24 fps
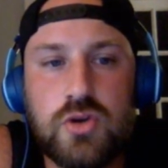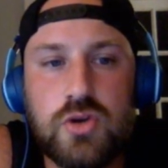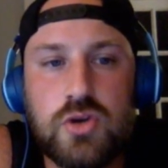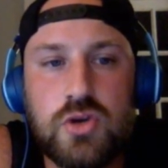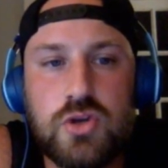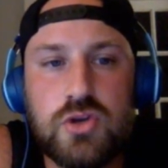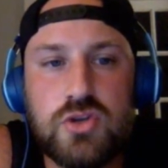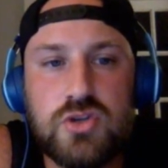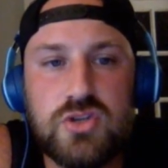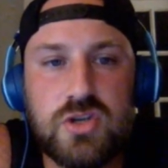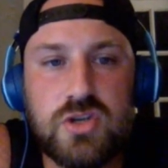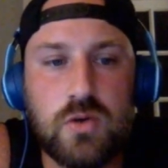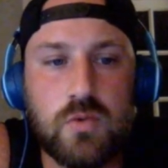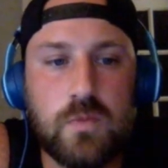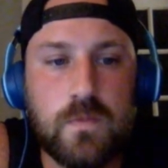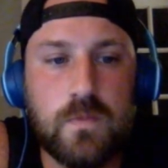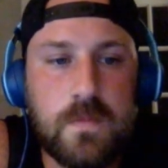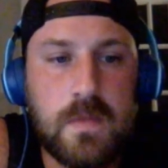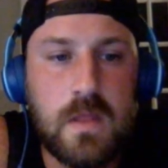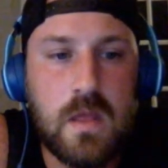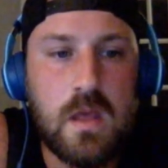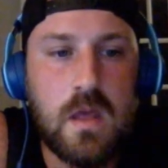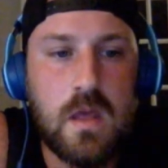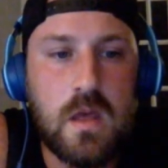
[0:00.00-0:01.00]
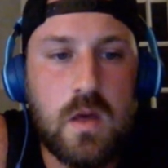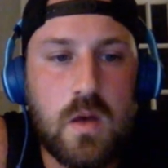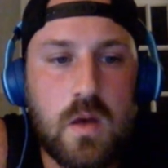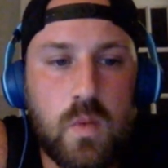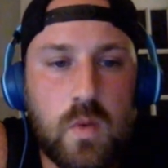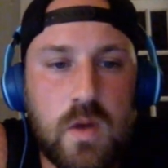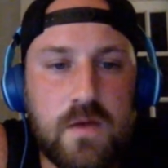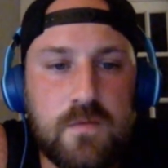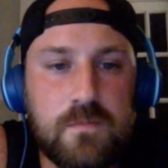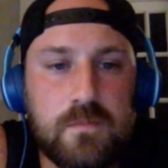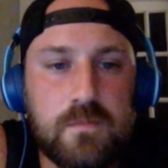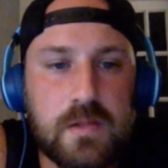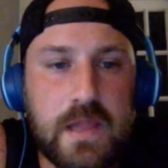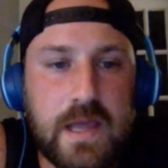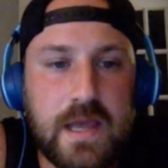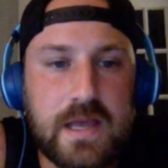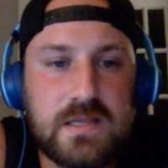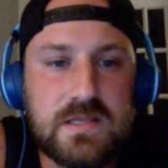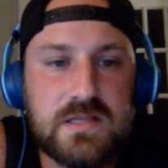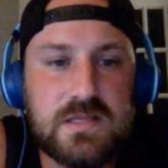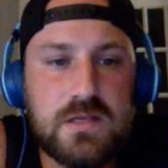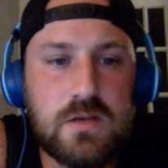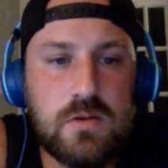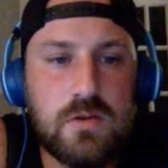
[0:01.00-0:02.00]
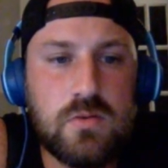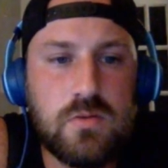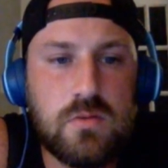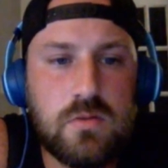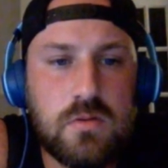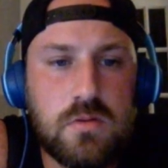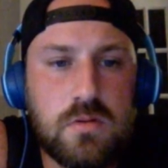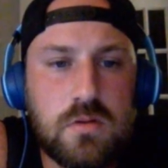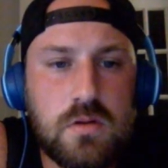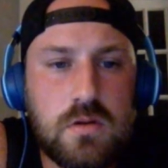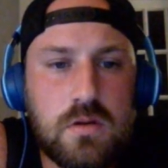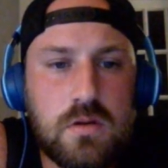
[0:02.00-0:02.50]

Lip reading: So, we have Blast Zone.